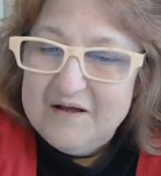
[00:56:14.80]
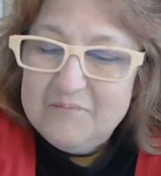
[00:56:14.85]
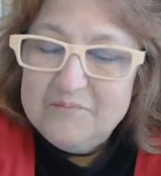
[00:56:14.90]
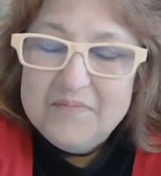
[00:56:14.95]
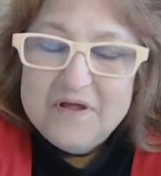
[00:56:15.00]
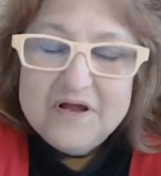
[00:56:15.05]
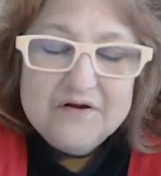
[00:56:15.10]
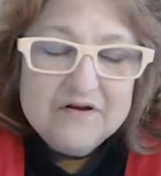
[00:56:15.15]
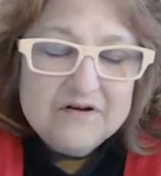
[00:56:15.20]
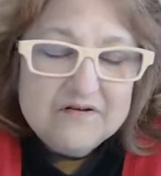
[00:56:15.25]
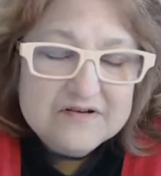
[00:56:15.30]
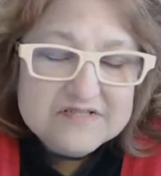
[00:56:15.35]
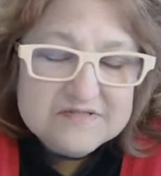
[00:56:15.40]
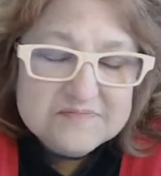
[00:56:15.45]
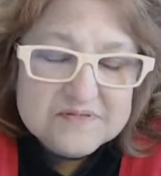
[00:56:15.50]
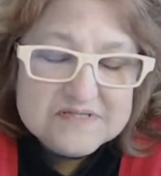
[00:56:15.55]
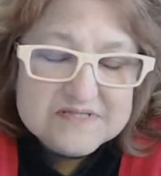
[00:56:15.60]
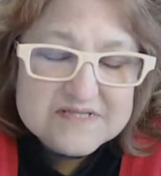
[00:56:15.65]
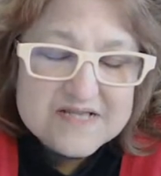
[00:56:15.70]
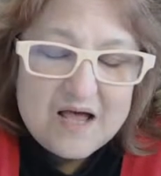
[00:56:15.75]
Merry
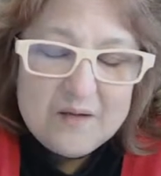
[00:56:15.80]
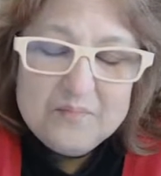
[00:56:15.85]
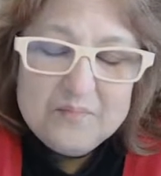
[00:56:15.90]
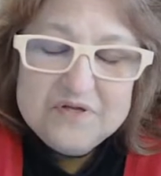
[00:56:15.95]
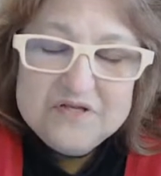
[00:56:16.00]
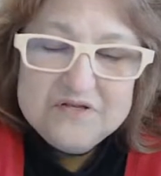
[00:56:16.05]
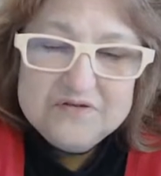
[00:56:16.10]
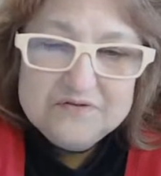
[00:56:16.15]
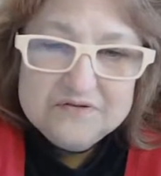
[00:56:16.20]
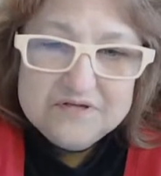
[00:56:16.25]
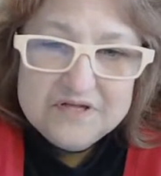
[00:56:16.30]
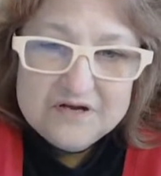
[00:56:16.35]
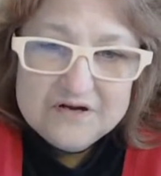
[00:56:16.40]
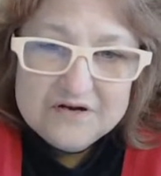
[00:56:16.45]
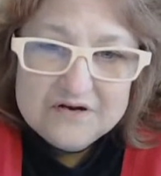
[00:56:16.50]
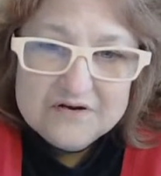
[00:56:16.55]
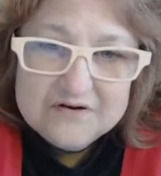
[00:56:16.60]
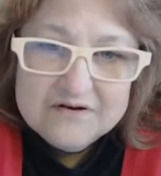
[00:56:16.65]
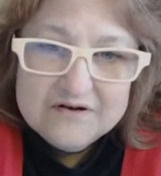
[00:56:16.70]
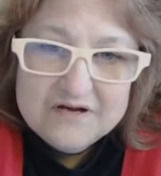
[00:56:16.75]
Christmas, Happy New
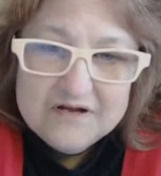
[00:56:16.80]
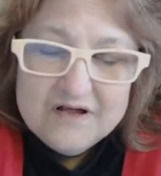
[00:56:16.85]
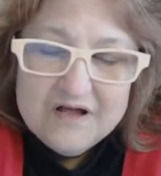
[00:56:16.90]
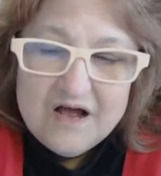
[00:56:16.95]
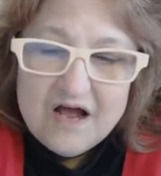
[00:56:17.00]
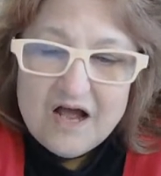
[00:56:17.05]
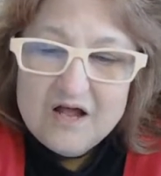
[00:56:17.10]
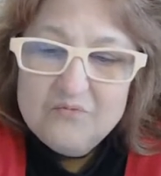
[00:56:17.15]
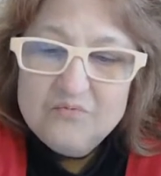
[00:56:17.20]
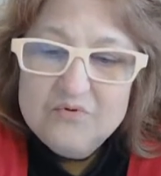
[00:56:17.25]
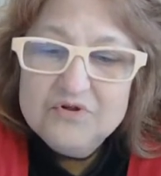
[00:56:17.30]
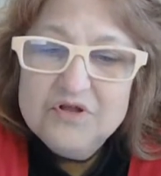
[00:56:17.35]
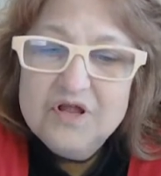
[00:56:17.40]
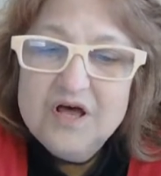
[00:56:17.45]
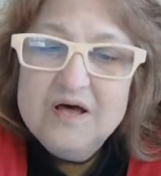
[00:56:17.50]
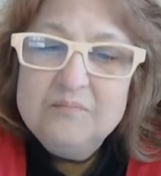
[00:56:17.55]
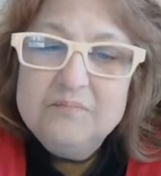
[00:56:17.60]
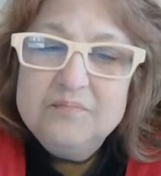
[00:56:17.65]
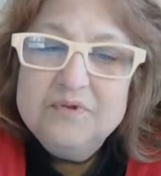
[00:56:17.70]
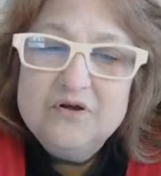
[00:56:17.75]
Year. I will
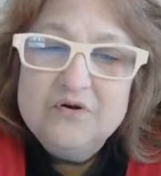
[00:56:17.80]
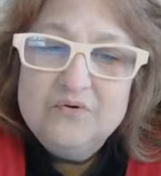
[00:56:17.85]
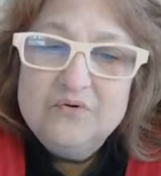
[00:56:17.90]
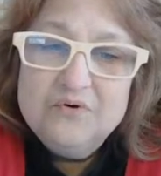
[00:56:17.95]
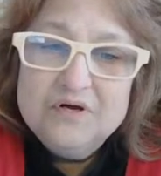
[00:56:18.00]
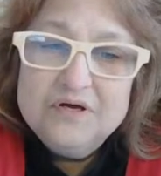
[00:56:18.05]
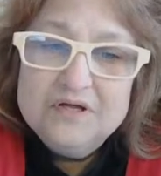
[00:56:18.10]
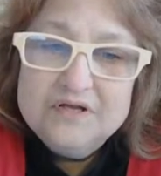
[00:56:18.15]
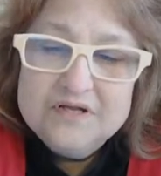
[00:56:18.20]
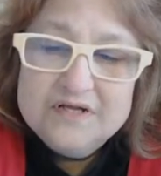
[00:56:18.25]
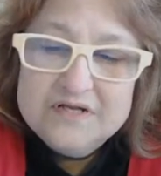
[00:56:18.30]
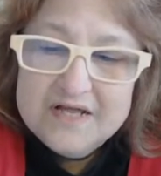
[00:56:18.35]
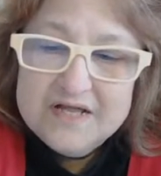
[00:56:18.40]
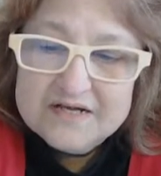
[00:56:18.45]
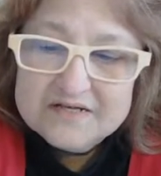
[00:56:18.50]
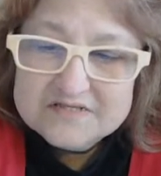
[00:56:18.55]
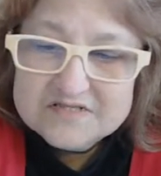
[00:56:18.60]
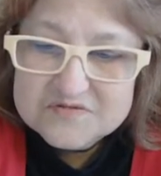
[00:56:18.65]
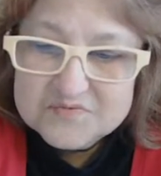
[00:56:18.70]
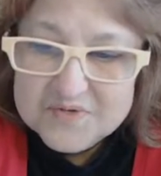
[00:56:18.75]
not be on
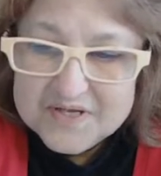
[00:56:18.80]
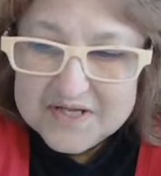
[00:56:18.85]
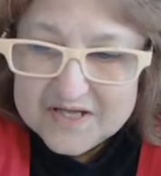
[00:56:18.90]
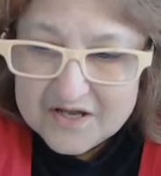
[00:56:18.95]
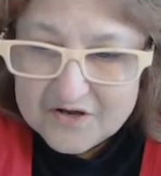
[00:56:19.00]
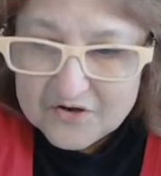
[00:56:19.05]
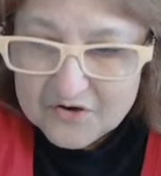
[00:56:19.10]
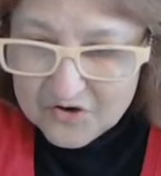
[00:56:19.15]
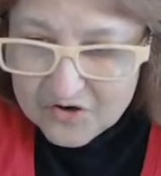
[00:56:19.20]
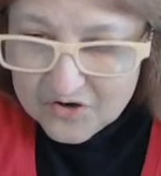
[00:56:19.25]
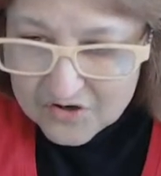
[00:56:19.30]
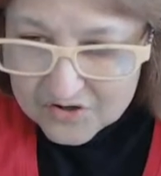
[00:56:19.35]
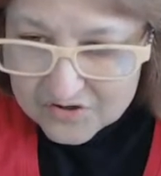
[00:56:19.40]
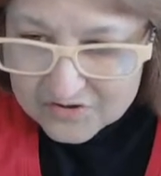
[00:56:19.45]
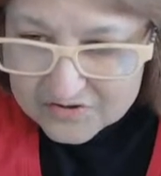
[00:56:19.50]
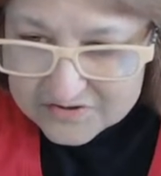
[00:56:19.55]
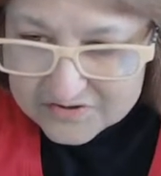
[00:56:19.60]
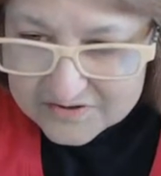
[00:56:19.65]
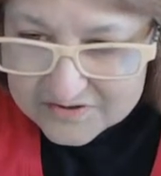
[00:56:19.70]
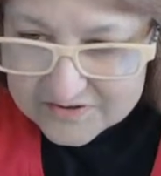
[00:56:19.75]
next week at
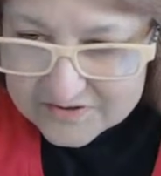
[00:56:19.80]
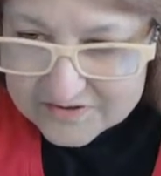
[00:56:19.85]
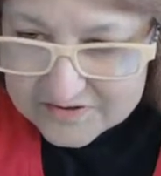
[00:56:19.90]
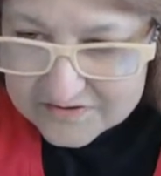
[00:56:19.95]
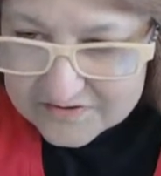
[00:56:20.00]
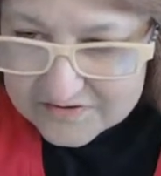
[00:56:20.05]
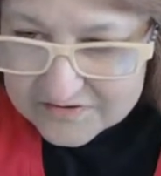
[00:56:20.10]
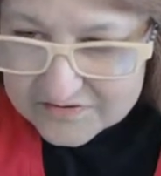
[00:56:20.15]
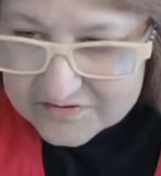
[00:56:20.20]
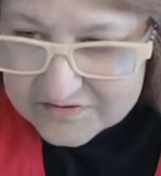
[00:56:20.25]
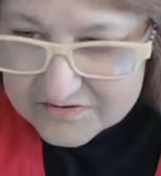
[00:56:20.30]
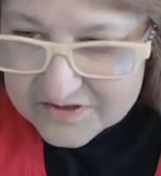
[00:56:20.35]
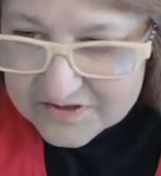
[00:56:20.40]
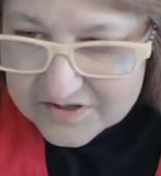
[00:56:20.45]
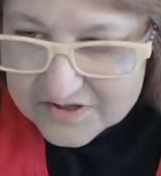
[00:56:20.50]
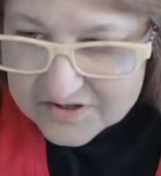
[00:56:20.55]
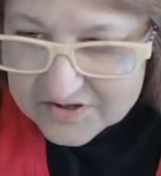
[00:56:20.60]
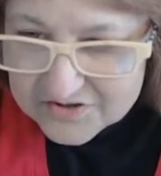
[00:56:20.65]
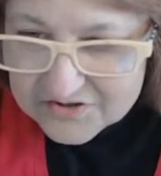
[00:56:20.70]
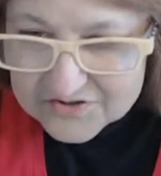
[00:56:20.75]
all.
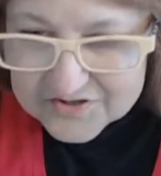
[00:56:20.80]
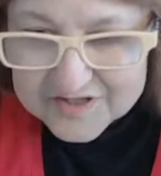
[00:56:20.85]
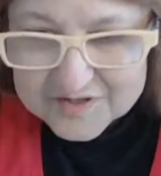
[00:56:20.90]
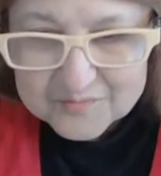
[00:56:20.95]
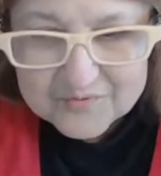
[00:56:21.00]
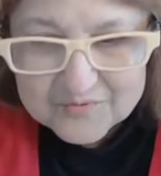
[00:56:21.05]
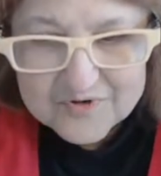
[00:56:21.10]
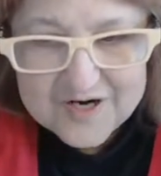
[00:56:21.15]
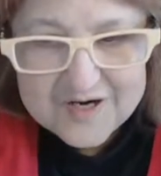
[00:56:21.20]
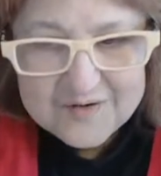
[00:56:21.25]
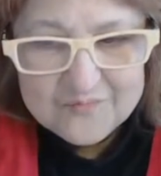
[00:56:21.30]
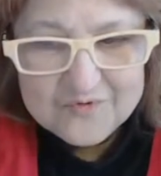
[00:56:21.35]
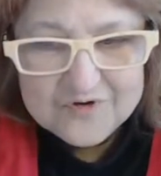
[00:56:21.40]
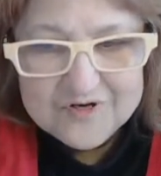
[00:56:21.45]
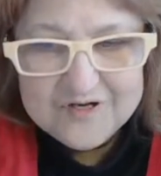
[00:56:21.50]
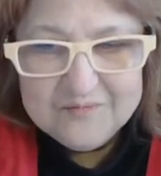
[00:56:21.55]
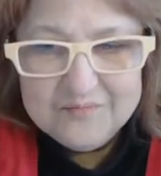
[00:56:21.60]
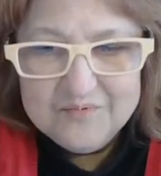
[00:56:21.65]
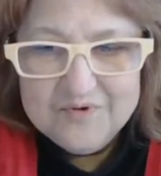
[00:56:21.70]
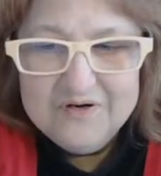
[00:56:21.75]
Cooking prime
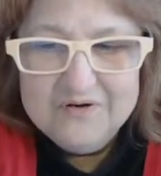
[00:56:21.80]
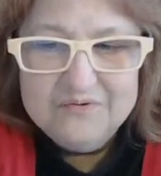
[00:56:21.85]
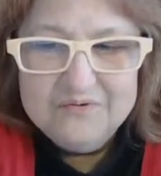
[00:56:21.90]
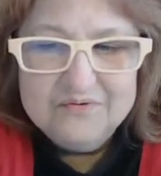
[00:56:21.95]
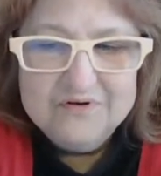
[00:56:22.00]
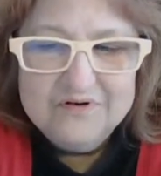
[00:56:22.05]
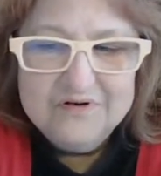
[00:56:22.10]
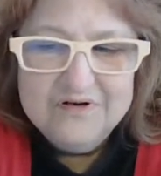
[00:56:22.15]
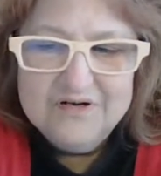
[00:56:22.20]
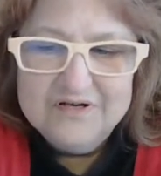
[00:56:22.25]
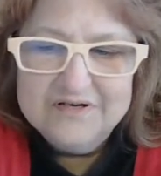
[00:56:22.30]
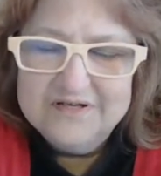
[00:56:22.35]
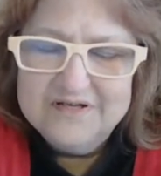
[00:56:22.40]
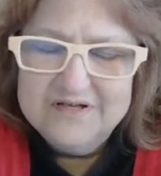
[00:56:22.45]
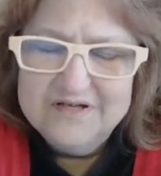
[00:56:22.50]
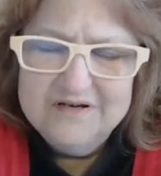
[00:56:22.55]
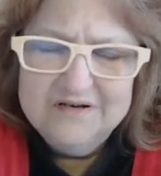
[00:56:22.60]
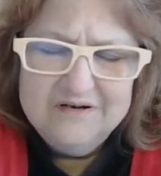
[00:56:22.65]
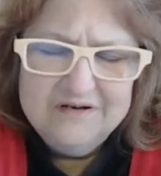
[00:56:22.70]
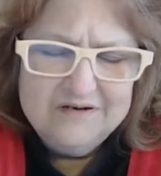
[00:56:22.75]
rib. Oh, God,
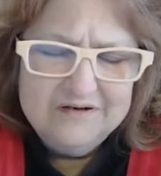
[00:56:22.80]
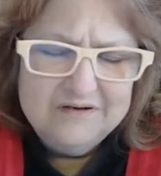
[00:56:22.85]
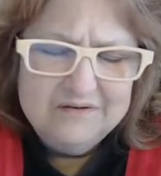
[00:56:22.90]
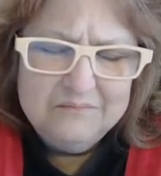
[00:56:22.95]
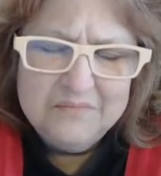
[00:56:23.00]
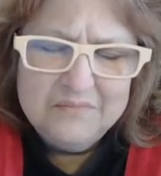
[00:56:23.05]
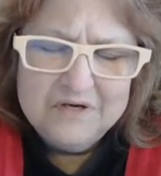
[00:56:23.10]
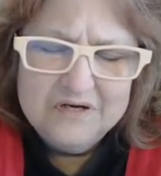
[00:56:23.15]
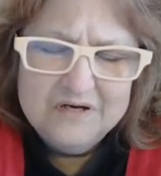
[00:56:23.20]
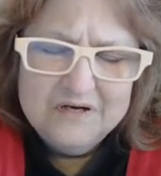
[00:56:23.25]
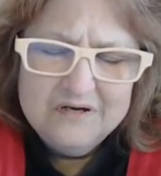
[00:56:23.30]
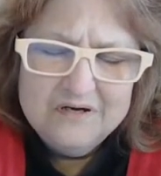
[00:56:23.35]
yum.